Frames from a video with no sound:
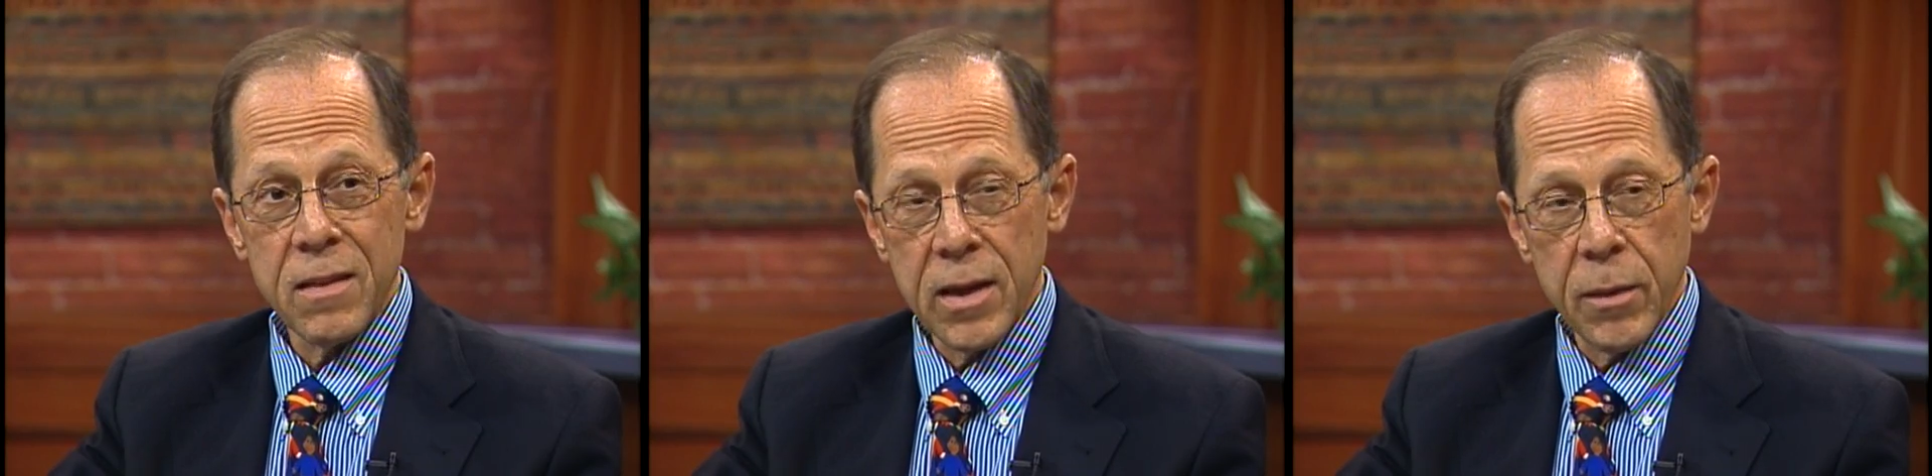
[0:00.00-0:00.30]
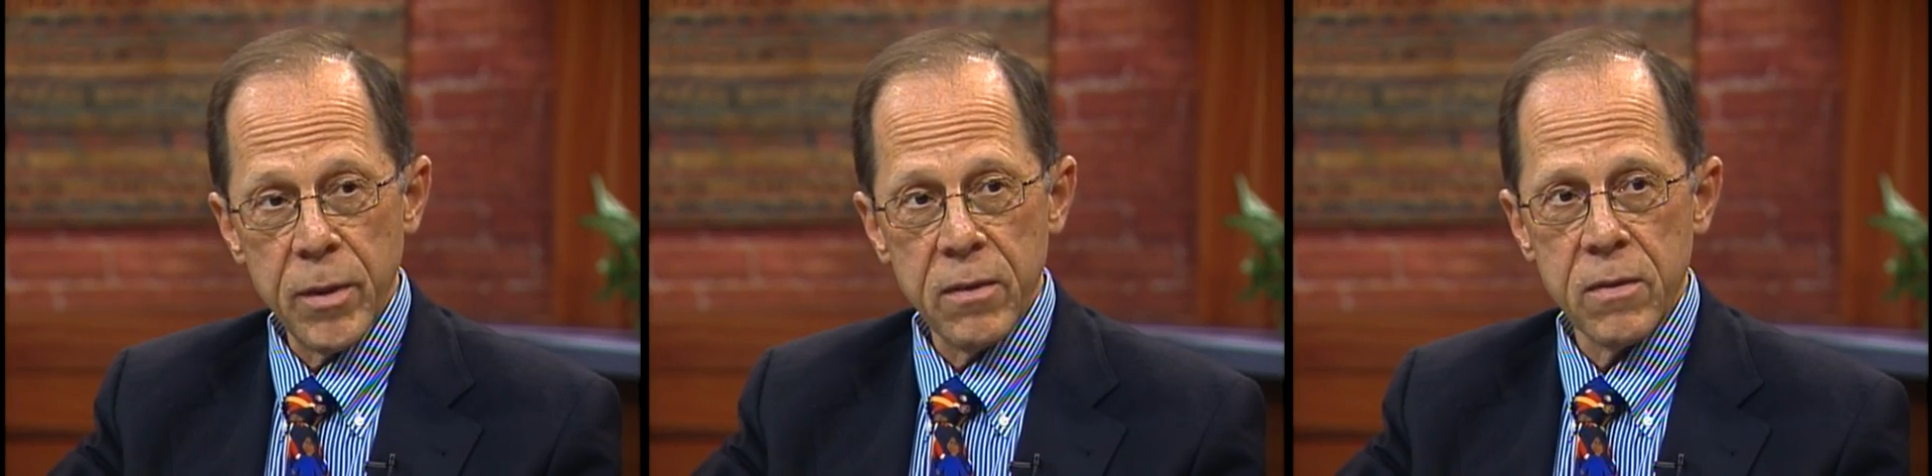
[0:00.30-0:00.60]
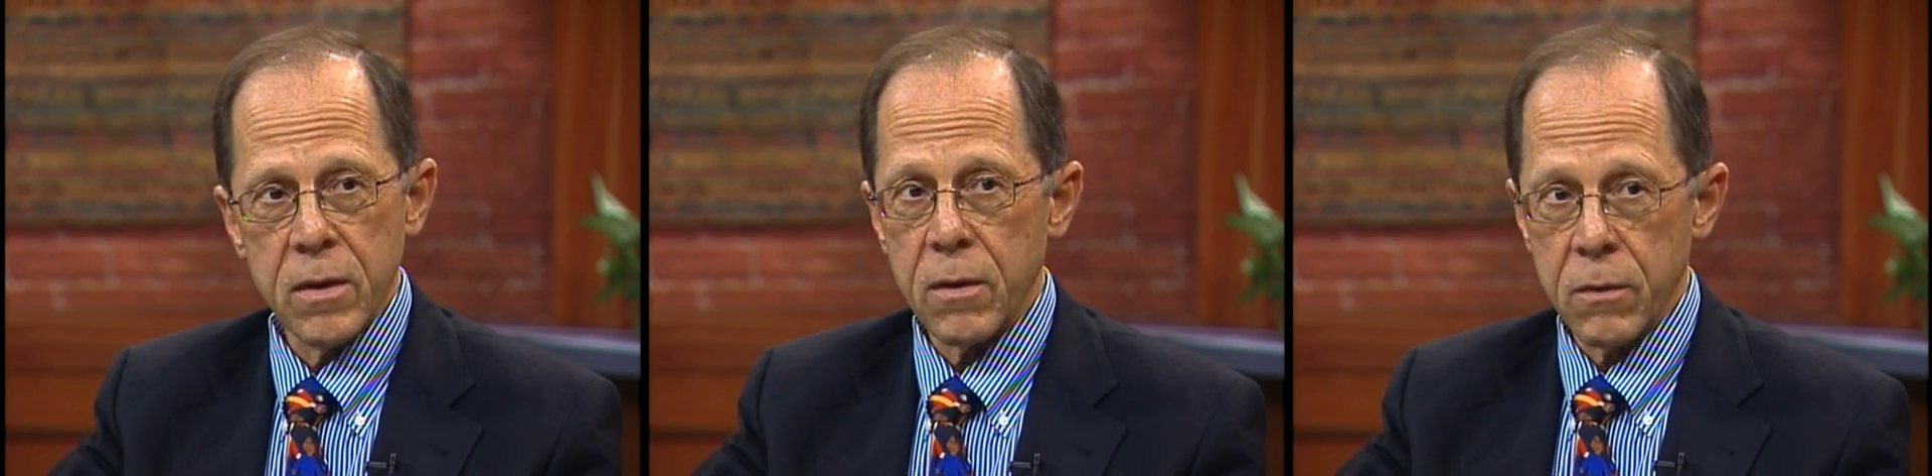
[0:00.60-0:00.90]

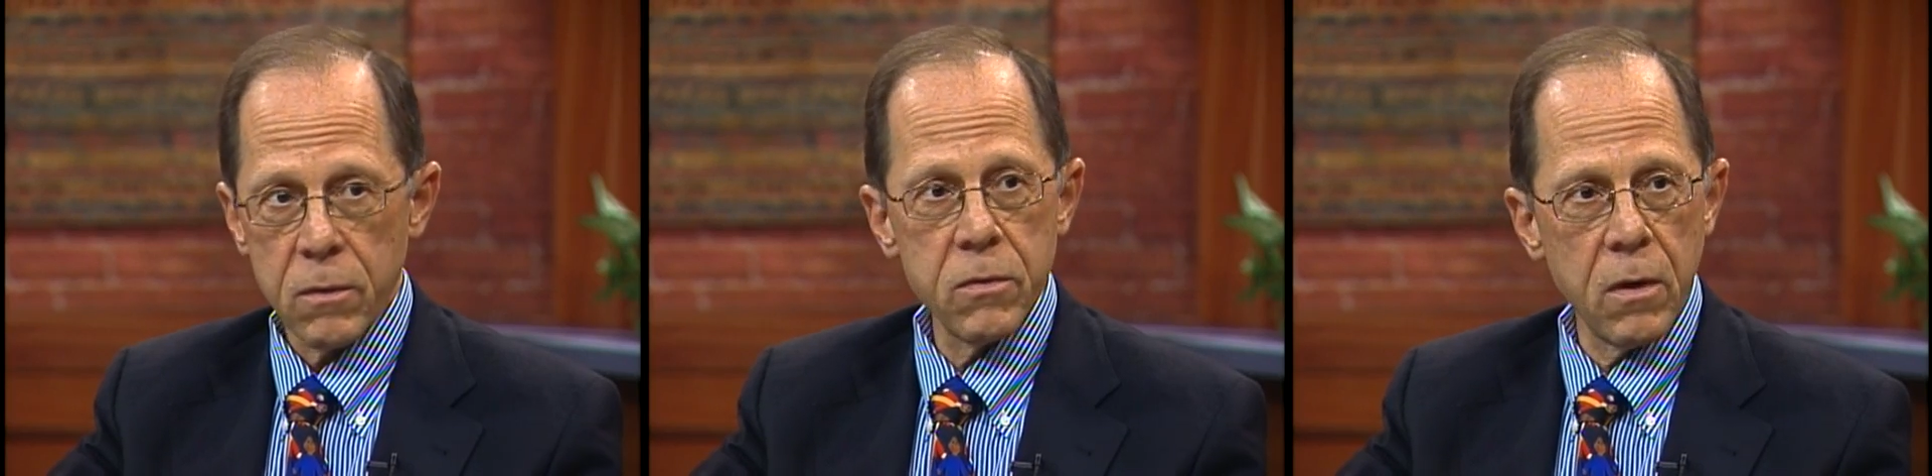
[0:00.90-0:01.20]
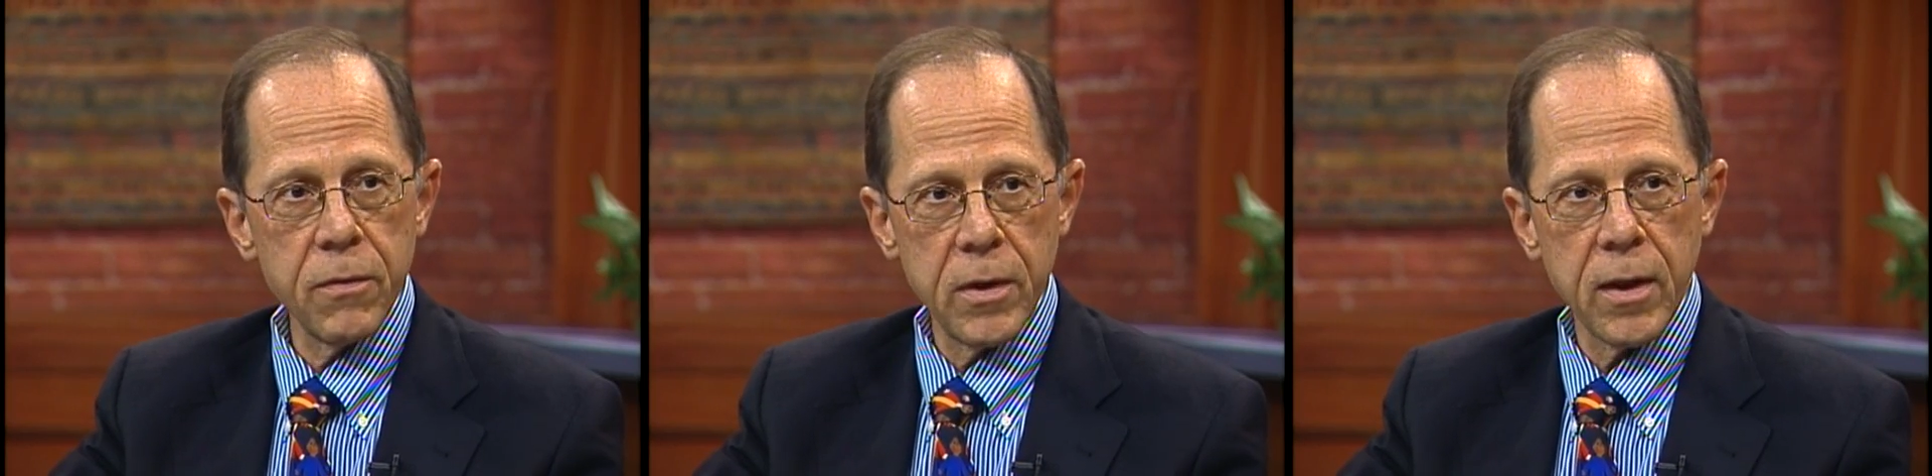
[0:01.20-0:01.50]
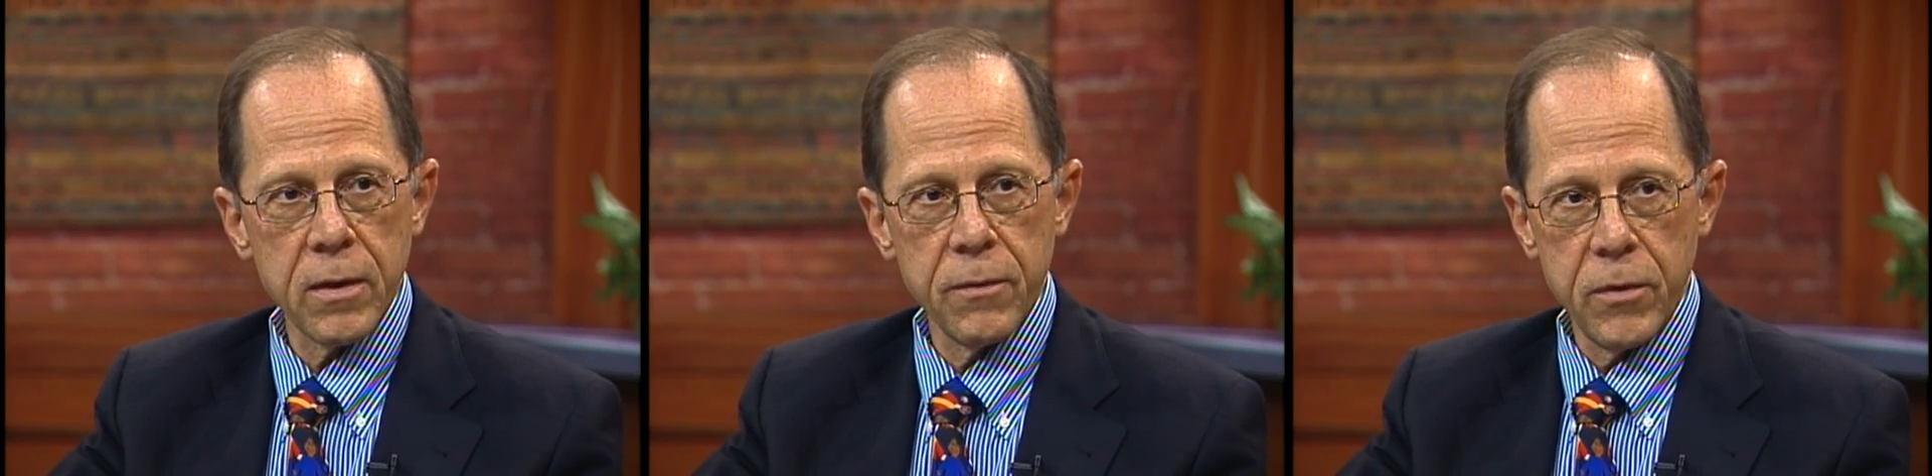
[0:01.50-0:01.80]
ligaments, and other soft
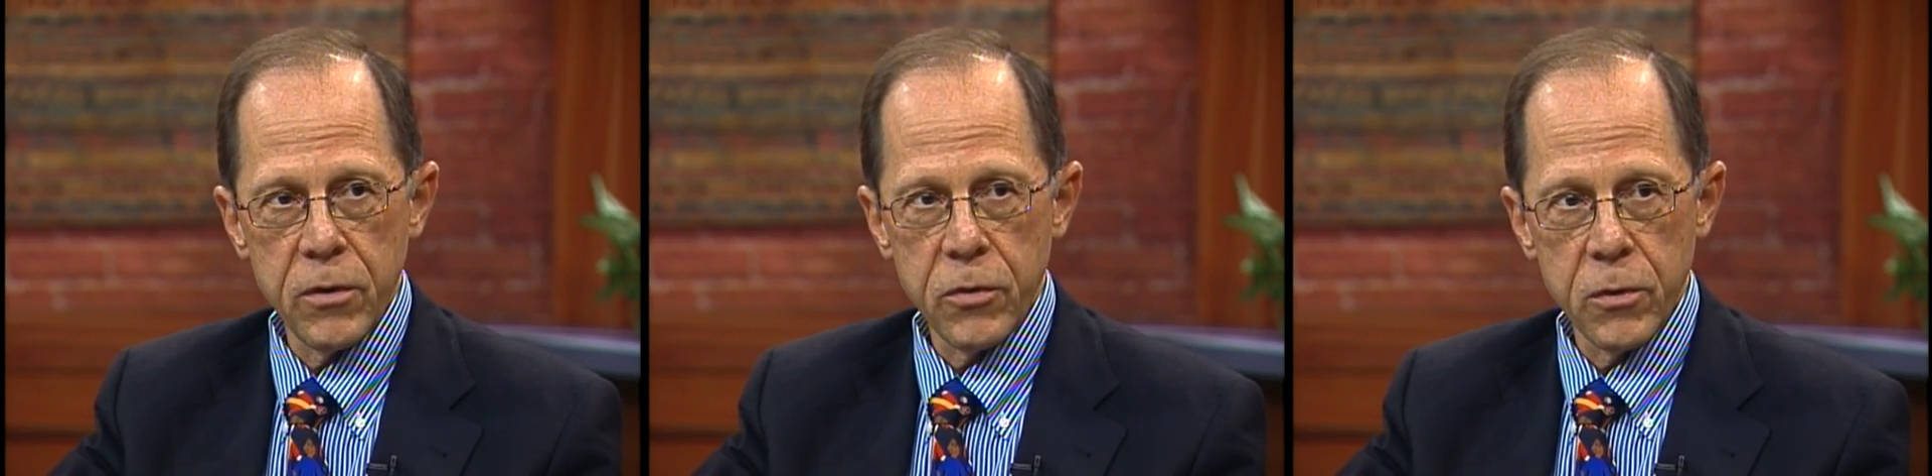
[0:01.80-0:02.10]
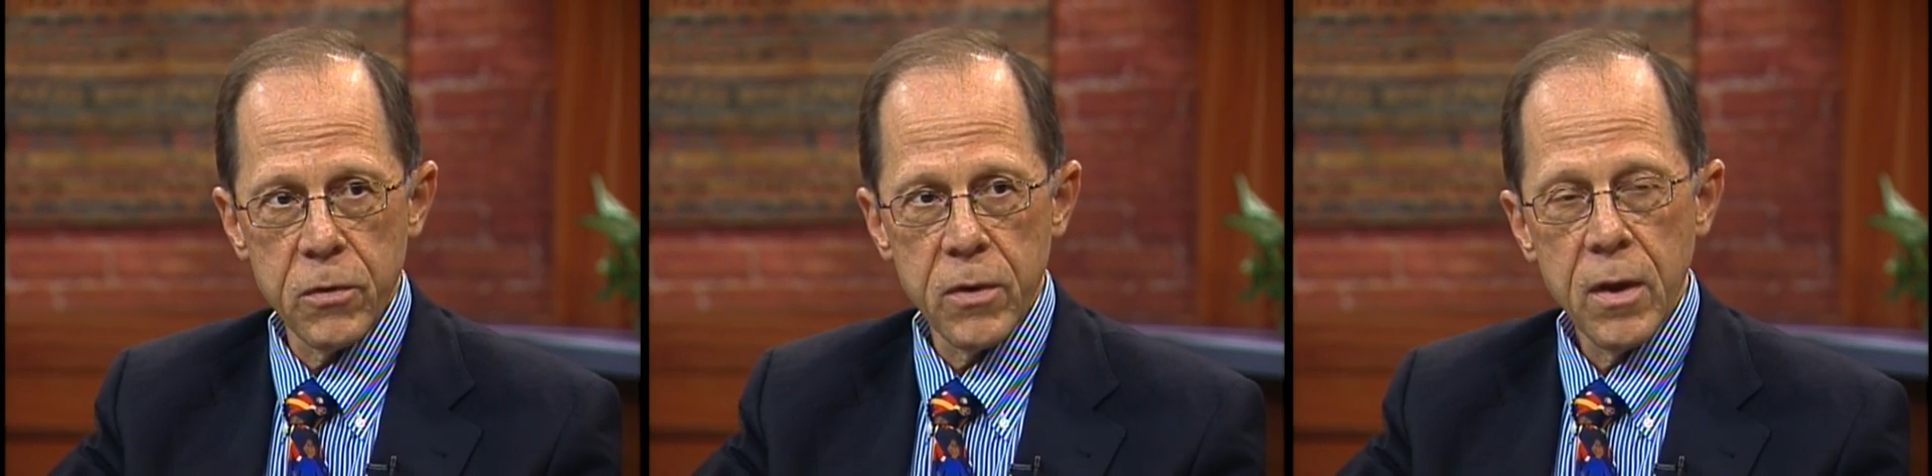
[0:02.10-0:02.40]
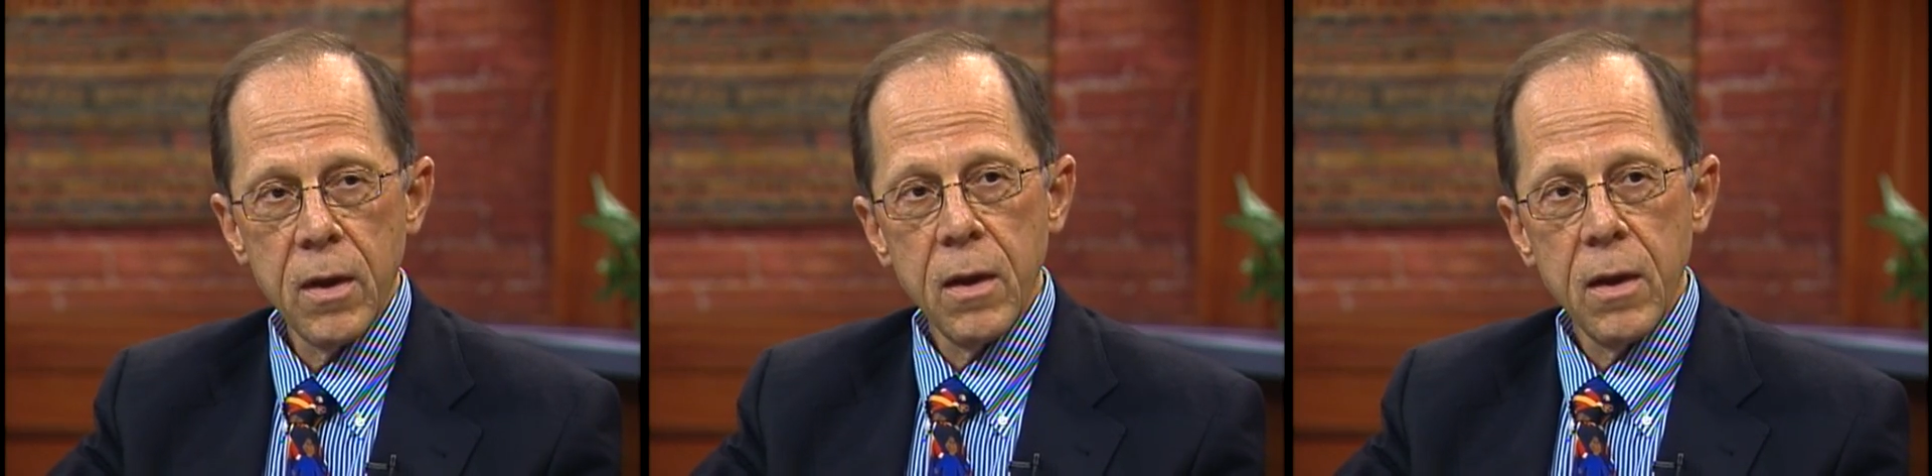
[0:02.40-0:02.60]
connective tissues,